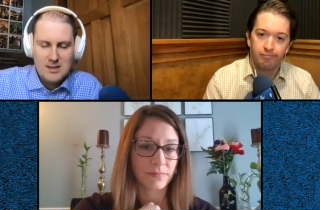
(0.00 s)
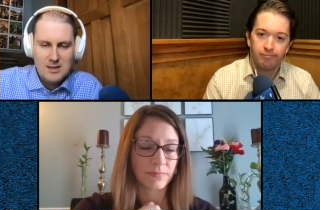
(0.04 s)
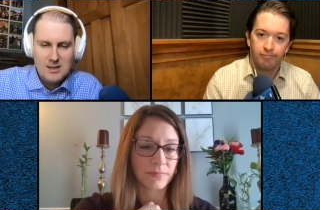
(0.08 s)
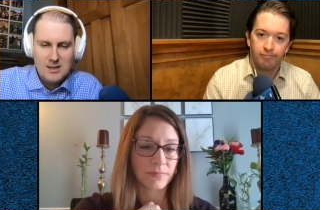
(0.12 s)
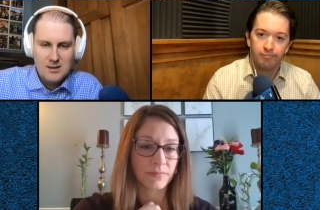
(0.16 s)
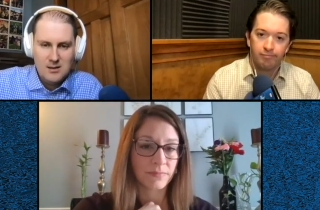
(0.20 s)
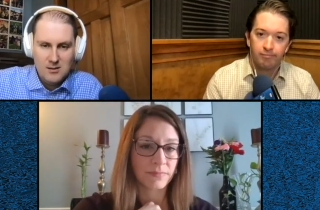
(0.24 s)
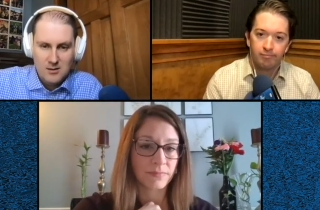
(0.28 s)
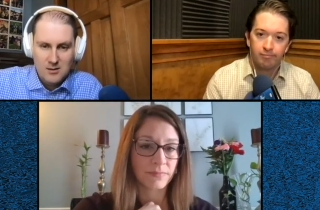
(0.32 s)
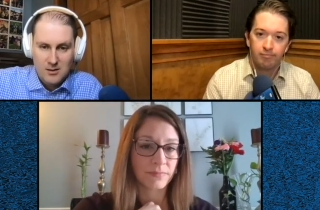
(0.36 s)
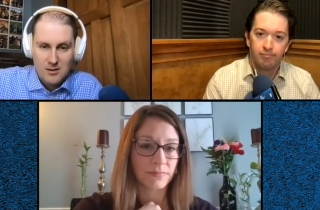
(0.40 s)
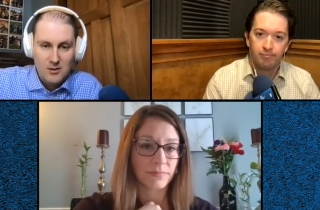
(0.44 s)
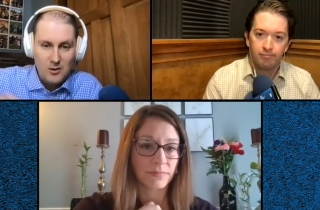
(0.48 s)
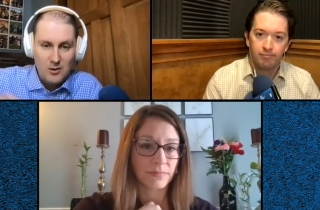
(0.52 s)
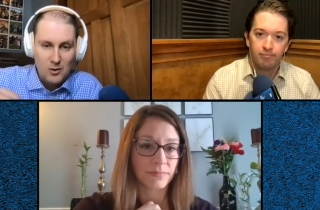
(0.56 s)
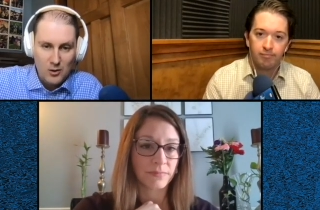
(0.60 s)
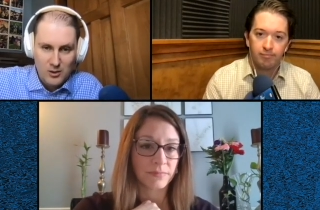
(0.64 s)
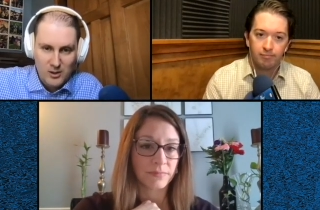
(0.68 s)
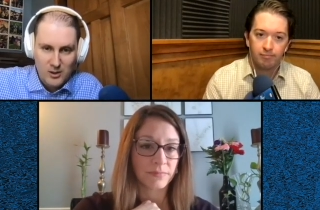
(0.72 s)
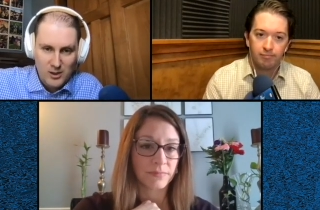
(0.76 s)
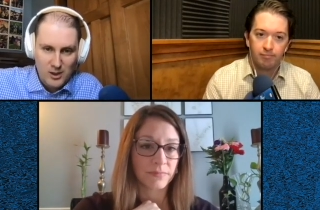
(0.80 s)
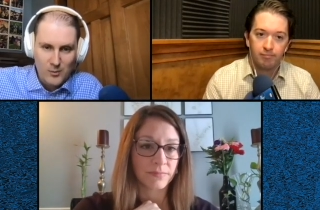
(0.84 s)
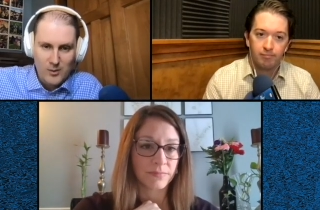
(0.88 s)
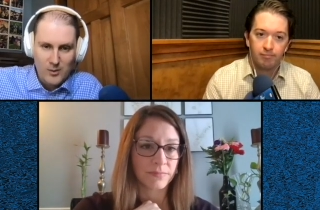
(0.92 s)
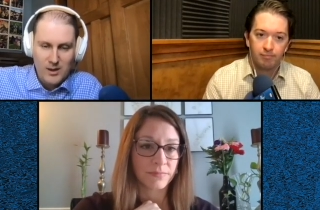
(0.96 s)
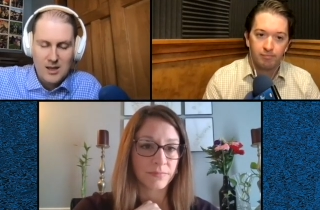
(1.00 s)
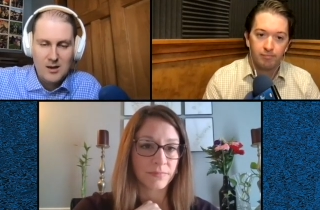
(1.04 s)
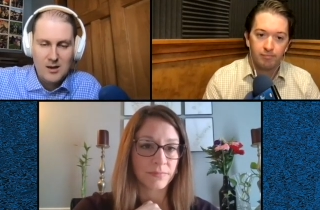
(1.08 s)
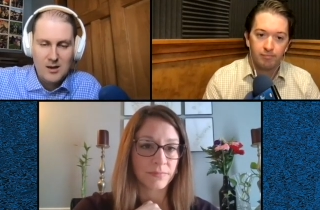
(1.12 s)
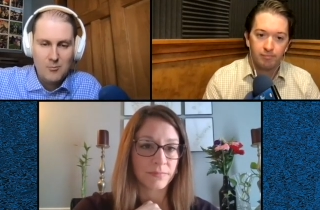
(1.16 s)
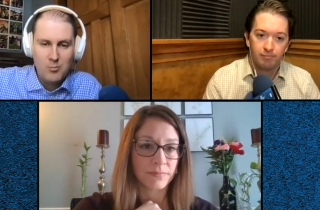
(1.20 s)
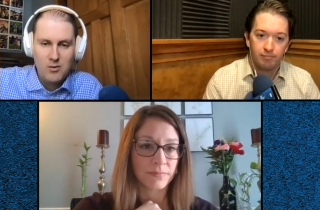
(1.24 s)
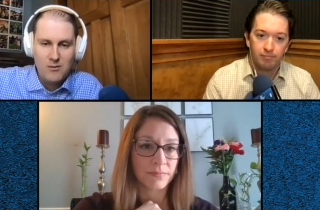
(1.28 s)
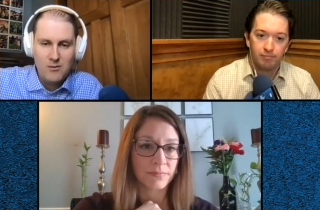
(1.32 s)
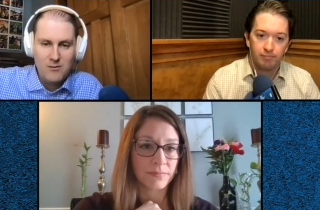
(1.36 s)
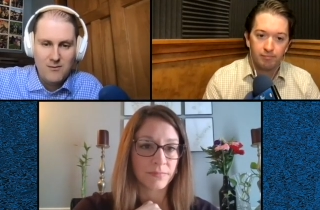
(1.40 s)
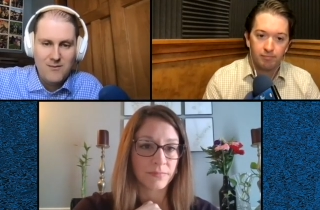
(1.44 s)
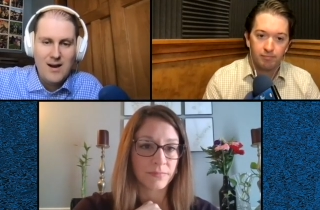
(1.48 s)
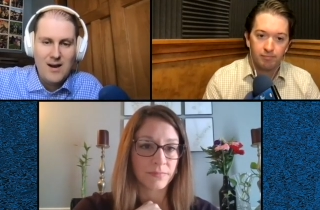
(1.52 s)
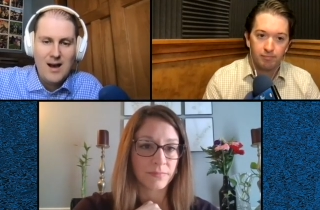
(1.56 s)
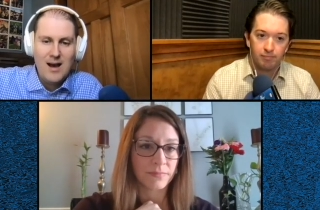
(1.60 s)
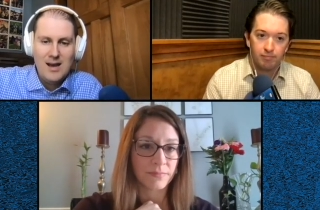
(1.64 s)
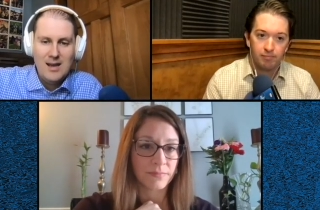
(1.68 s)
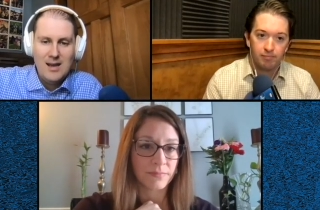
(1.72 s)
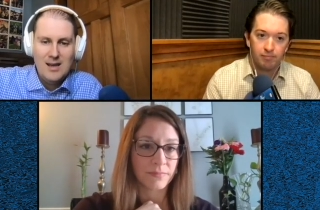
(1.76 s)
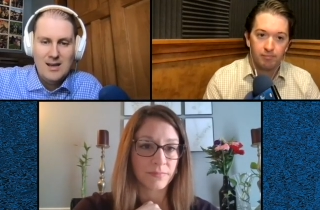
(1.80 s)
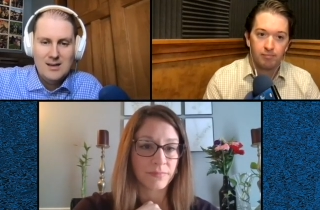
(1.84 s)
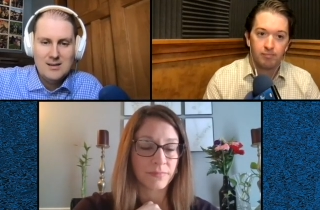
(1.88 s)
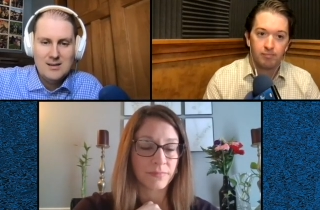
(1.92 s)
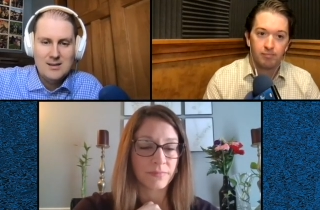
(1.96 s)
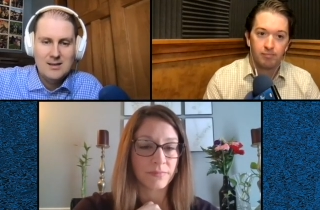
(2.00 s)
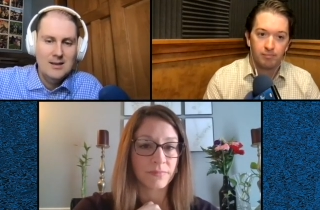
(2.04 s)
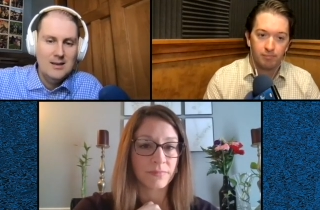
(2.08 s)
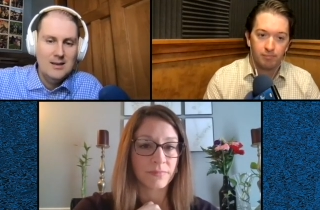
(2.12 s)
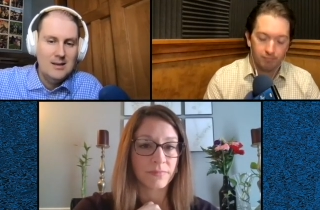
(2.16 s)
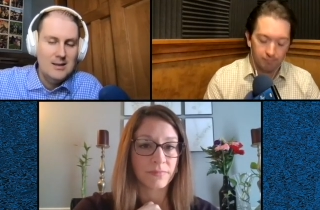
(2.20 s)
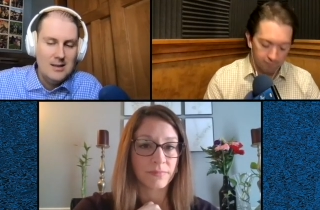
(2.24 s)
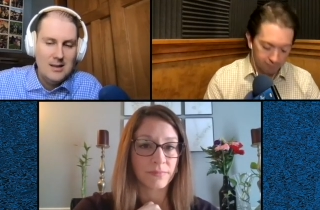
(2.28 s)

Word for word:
Speaker 1: then the earlier we can provide,